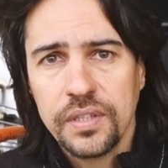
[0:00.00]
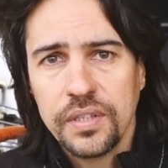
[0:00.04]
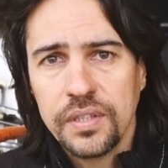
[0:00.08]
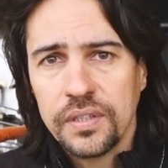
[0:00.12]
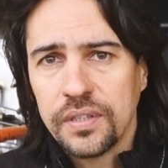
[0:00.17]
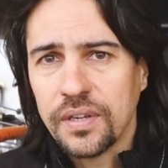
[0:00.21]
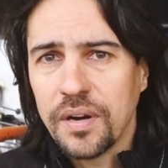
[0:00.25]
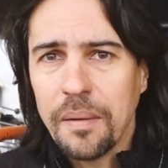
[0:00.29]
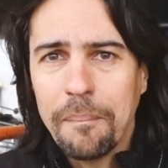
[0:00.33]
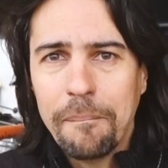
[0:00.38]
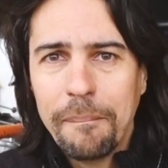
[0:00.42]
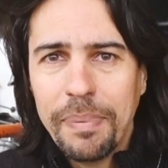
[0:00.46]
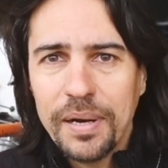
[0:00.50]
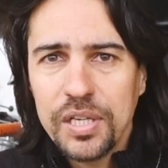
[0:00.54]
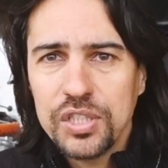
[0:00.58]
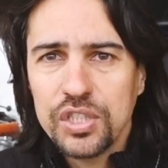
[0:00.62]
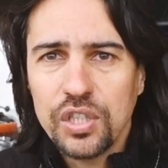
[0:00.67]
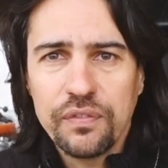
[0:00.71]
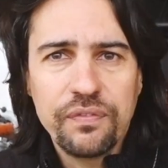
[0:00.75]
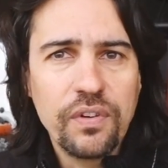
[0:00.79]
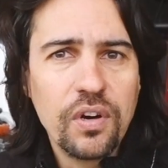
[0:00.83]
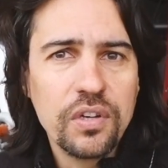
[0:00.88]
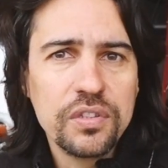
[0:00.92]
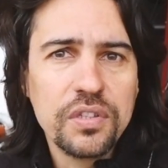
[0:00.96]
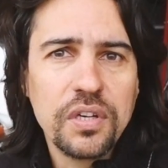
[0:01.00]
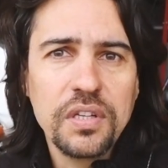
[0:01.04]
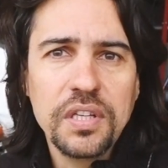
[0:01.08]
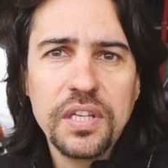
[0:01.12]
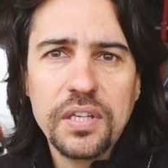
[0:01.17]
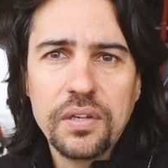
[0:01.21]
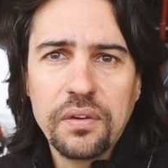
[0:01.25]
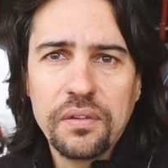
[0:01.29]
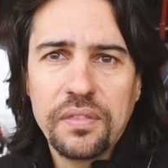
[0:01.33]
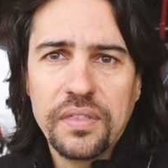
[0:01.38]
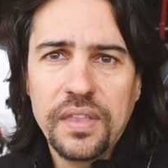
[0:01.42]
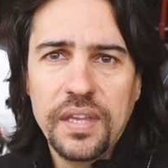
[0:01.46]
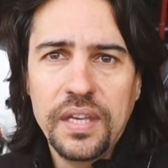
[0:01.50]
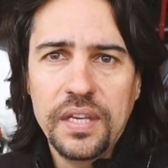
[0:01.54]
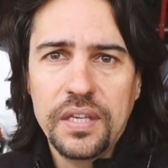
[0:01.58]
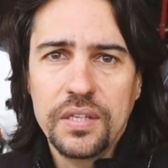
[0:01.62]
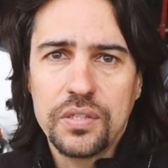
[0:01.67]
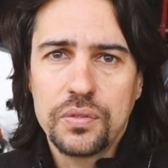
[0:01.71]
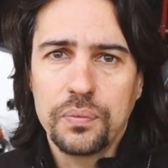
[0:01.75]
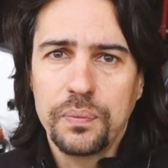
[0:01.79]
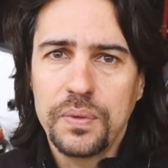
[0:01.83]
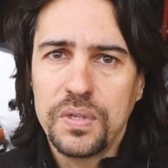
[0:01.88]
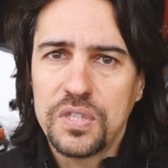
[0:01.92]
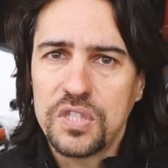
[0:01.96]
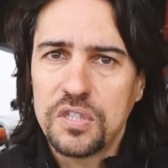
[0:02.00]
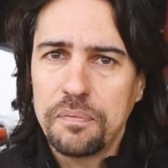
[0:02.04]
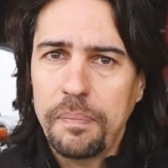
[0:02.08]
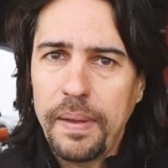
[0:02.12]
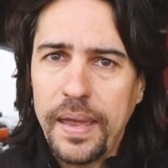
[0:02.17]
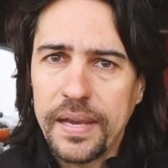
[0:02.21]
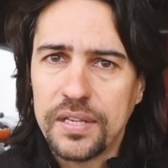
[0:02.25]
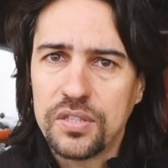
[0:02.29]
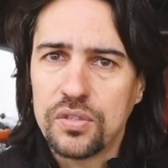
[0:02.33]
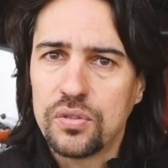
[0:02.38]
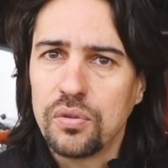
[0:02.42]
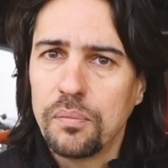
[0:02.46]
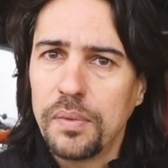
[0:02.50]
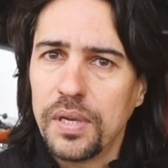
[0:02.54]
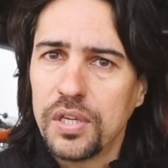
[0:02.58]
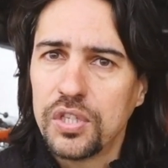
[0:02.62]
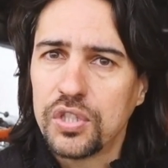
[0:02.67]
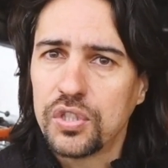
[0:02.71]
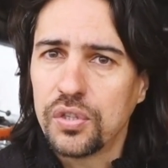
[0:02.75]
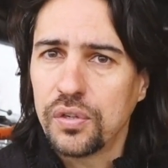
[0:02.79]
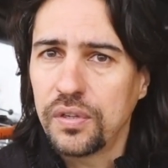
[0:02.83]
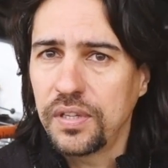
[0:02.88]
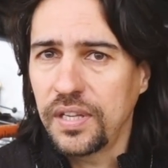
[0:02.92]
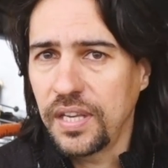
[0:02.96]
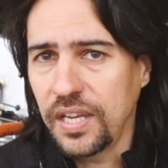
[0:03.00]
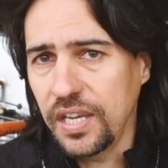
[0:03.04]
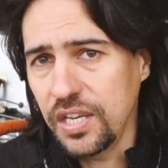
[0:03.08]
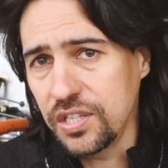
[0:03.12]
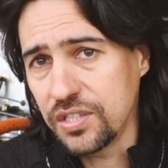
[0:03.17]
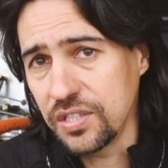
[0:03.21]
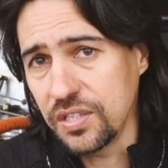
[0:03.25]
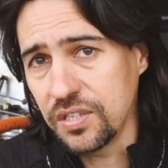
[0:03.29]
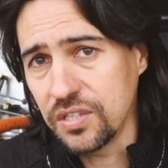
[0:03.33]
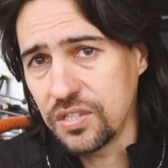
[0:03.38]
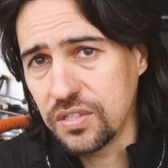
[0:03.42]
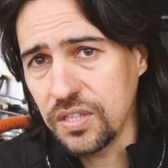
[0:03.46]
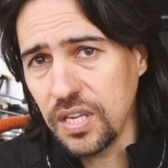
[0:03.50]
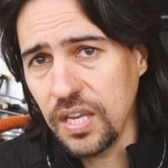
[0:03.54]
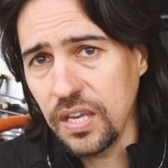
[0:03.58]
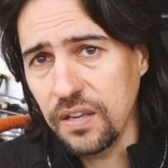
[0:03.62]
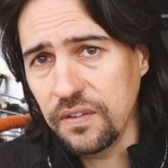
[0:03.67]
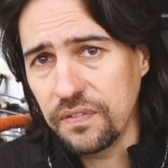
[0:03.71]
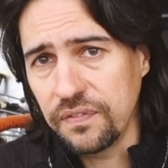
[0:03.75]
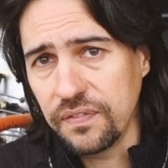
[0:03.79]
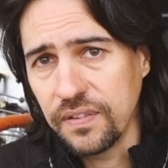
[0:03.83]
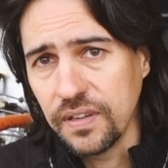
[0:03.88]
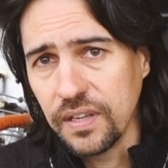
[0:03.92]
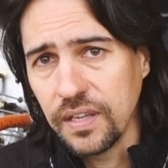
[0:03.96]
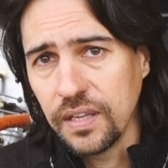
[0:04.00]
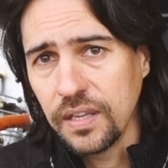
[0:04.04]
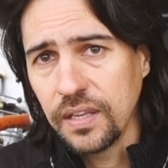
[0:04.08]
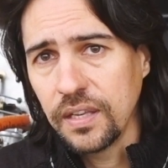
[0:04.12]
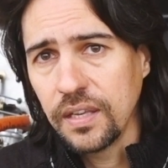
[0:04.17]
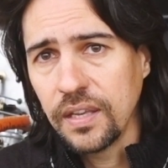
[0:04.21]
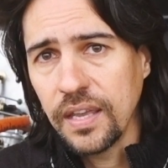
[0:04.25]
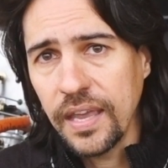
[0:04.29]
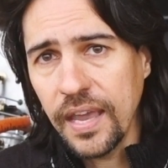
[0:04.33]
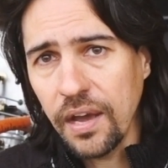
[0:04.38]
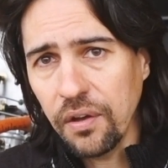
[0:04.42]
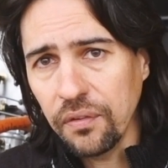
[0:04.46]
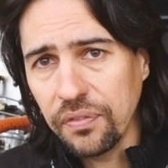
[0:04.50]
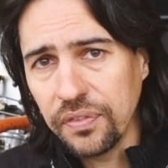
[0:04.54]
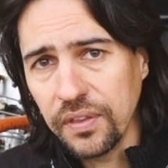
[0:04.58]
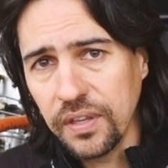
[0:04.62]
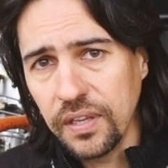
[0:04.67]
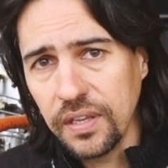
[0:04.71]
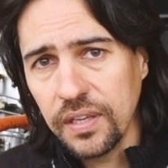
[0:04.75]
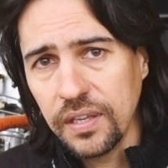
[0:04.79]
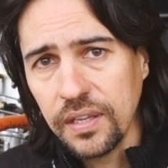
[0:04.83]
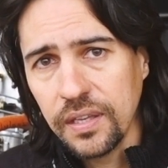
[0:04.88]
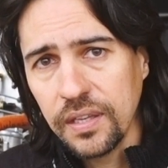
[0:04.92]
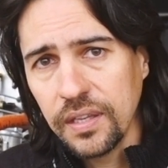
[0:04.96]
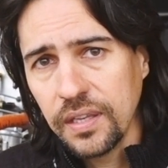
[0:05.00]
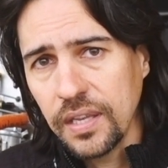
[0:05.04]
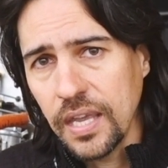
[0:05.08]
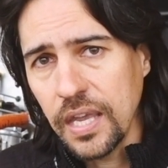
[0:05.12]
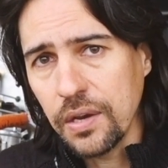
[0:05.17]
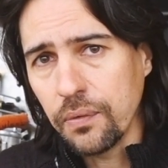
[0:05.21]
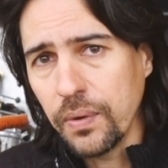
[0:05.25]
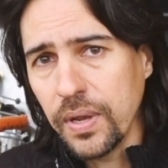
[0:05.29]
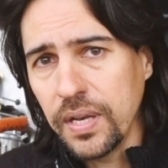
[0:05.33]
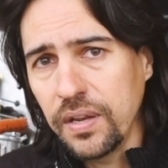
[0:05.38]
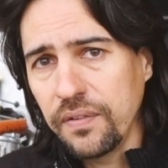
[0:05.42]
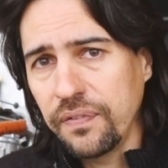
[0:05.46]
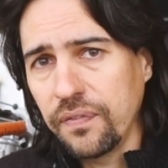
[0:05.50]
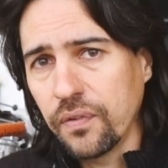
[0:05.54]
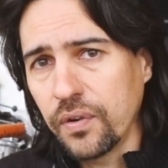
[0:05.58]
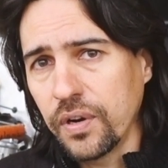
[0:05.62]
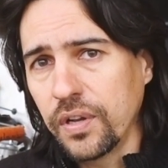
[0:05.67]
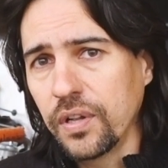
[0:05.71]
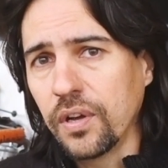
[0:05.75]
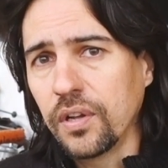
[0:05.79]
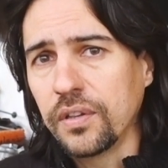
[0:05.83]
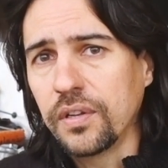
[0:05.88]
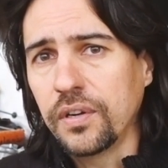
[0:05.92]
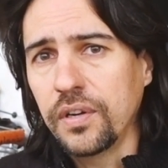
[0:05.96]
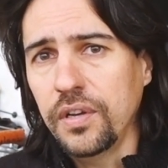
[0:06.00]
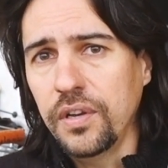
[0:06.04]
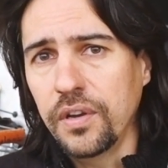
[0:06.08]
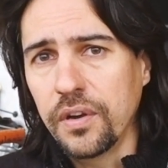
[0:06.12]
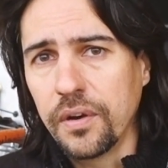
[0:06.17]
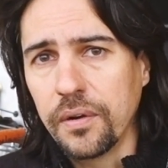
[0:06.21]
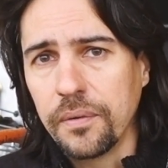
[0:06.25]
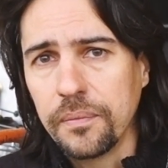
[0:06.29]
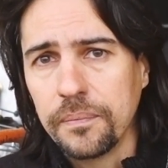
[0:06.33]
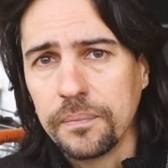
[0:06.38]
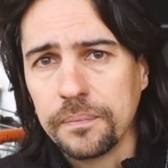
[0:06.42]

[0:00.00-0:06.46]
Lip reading: There are a bunch of other little things we inspect to make sure the engine is safe, healthy, and ready for another year.